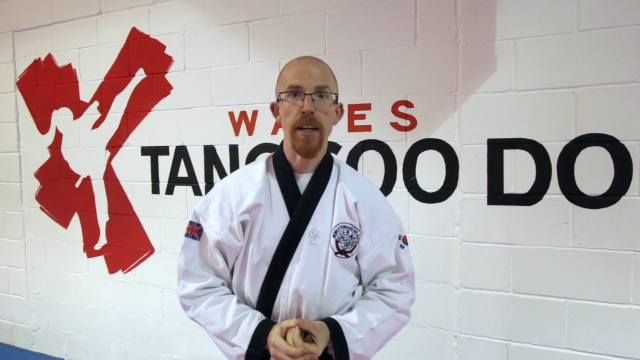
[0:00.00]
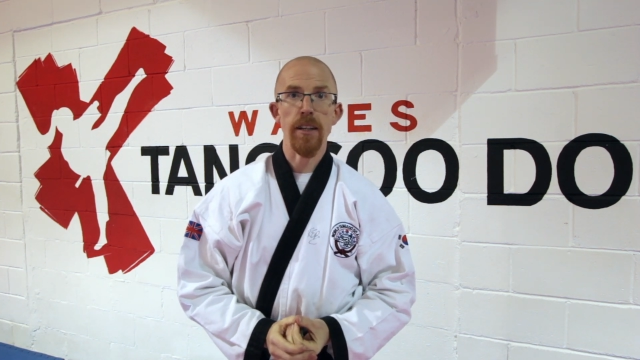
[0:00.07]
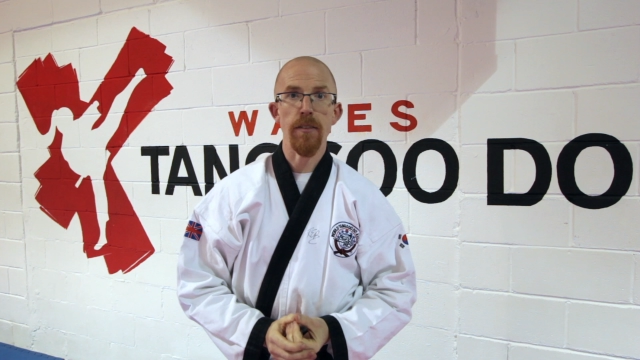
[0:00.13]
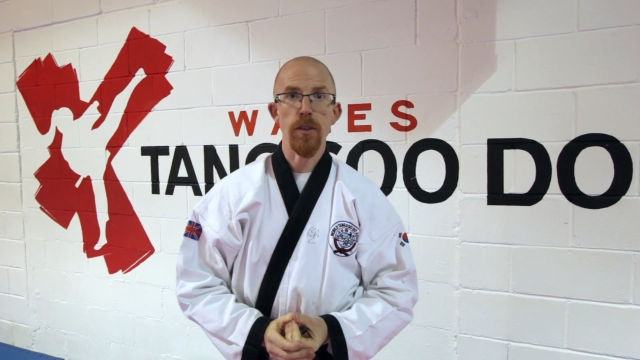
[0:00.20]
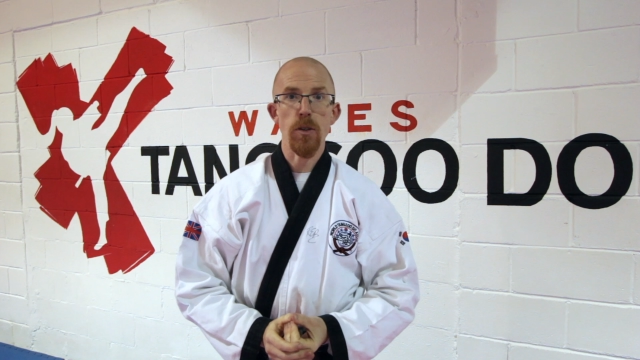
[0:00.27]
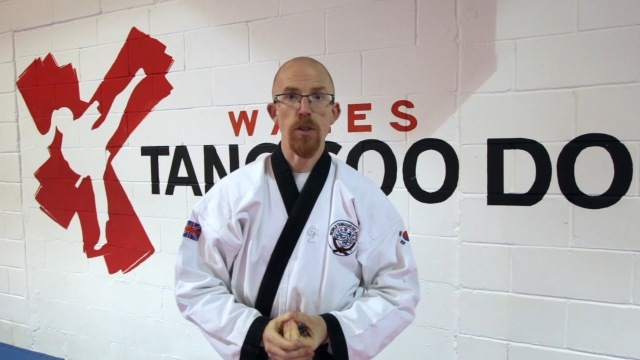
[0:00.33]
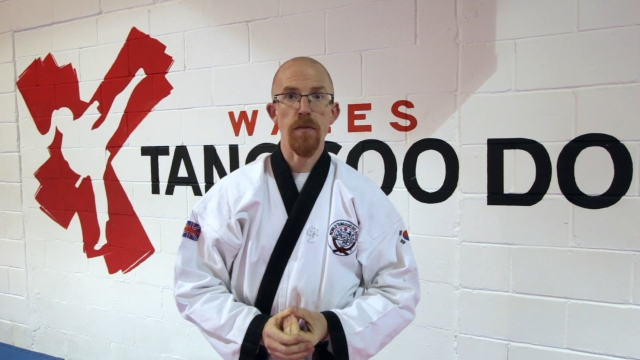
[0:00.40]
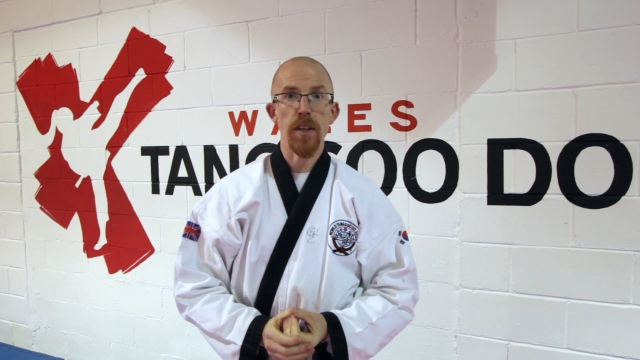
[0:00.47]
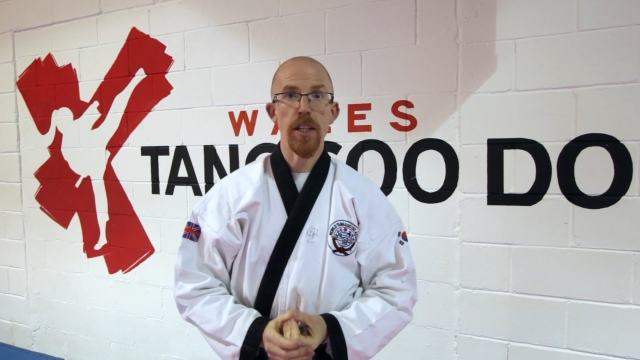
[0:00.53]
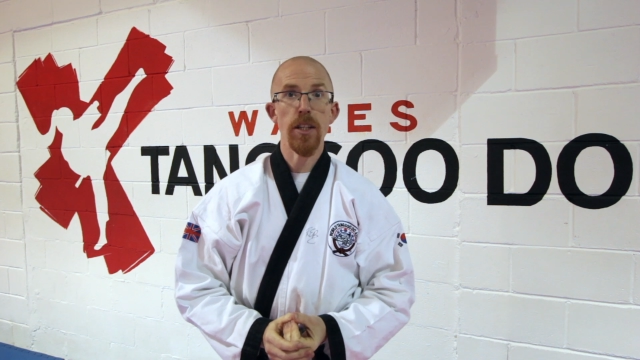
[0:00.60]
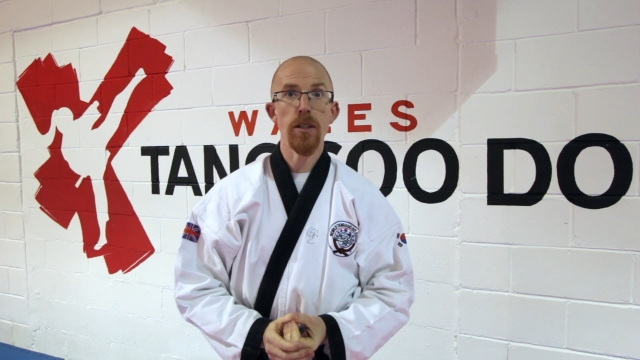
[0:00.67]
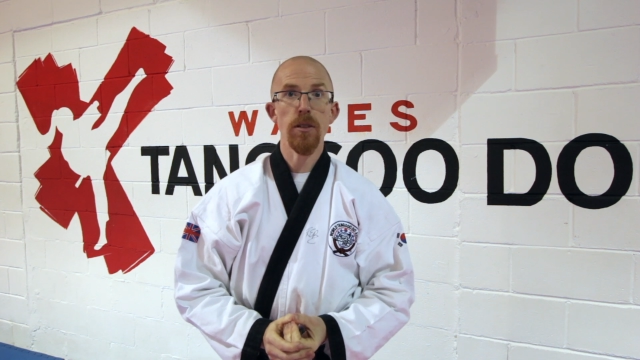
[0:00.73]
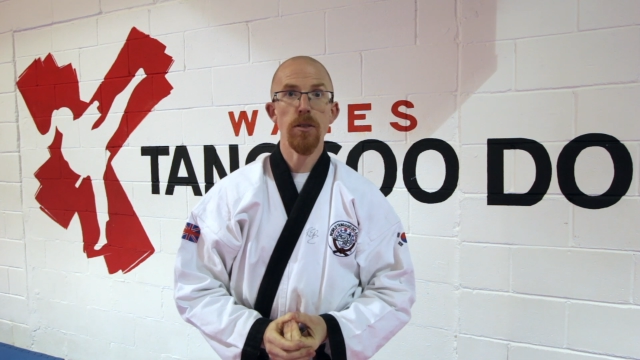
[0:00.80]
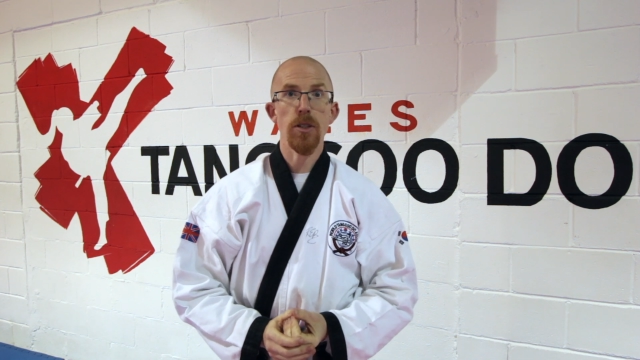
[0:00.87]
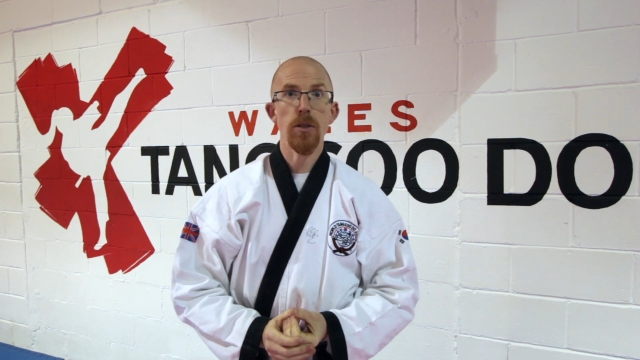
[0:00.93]
any future
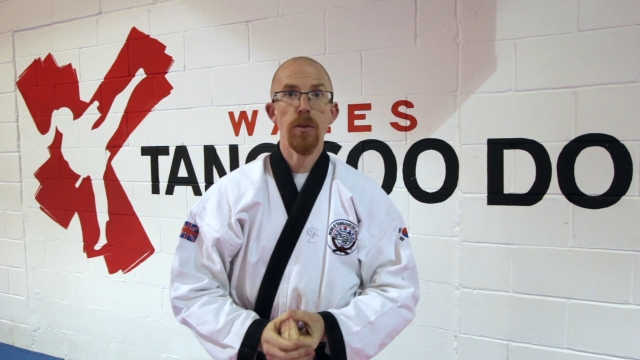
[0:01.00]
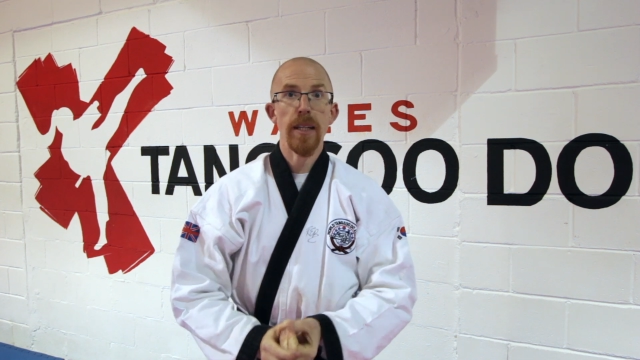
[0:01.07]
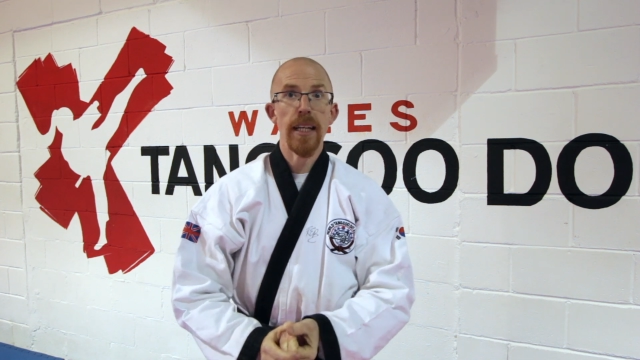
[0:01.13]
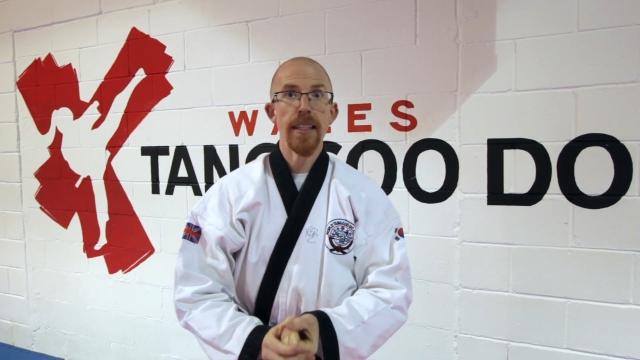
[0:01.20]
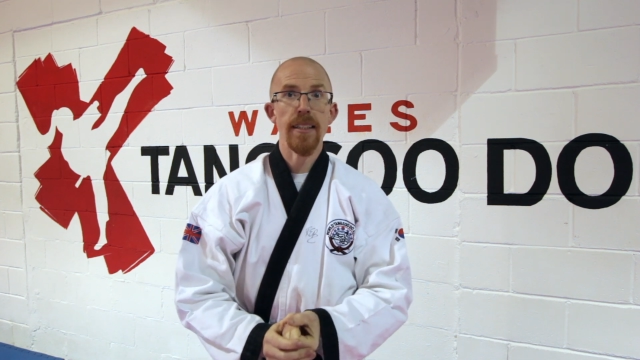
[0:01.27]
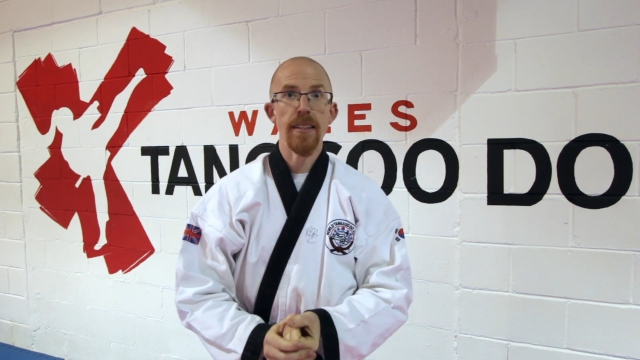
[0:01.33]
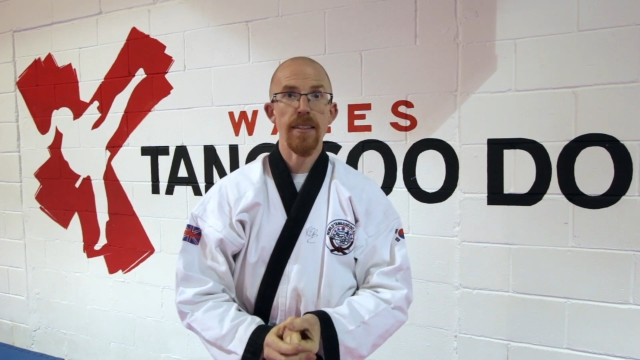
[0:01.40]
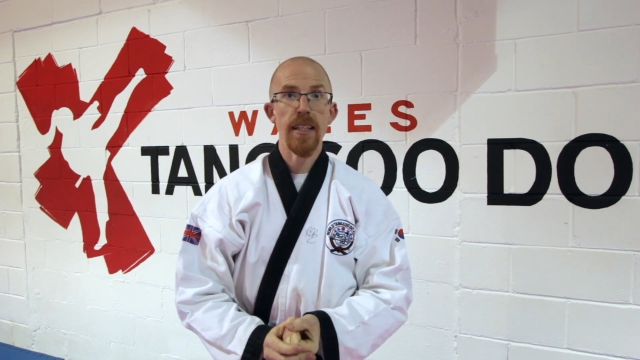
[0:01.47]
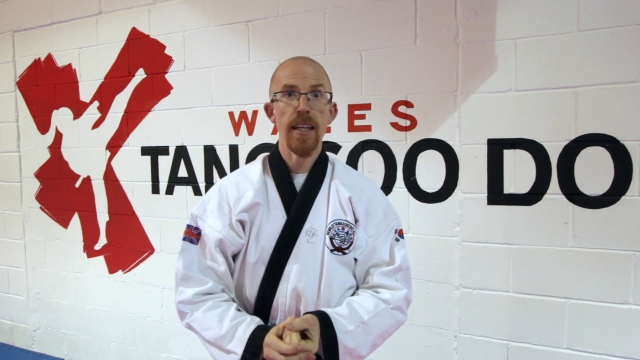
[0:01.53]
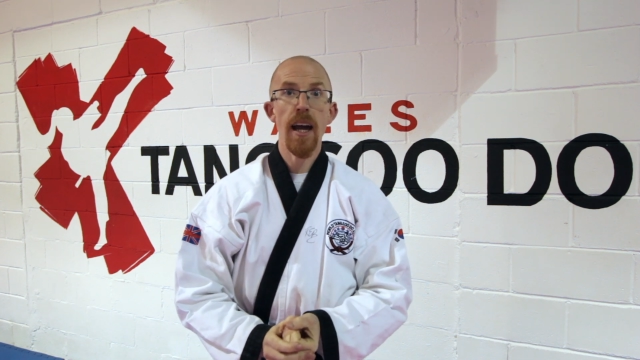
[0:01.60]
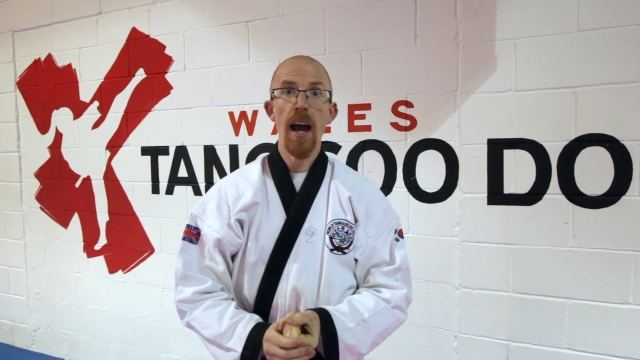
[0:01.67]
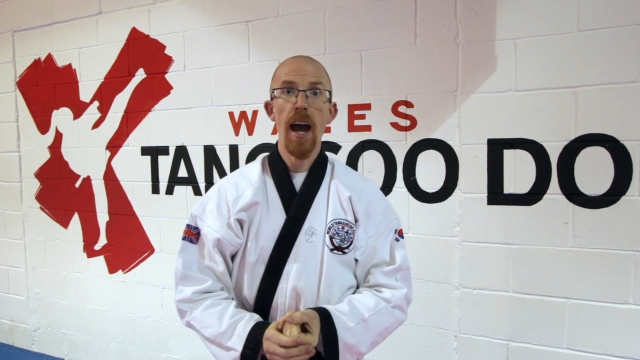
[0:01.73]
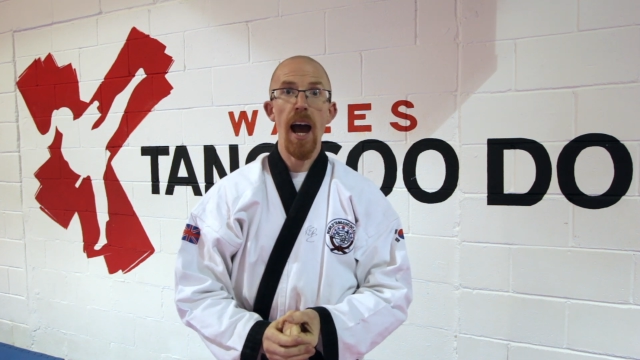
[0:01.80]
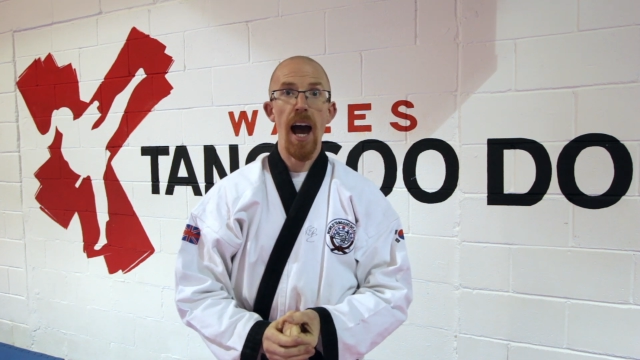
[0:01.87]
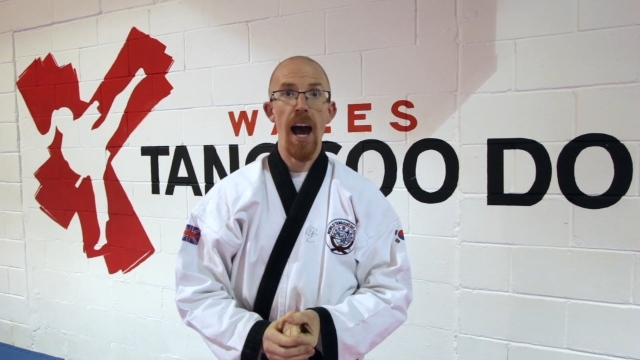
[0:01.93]
videos you would like to
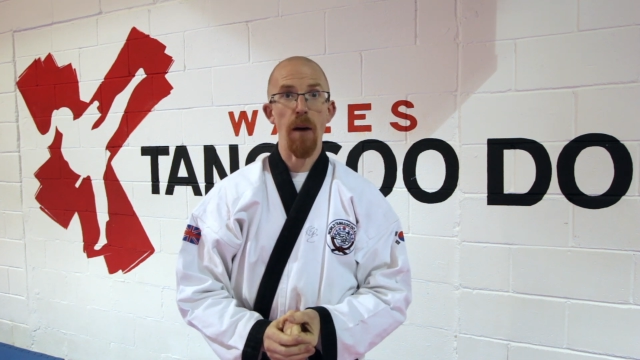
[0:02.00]
see,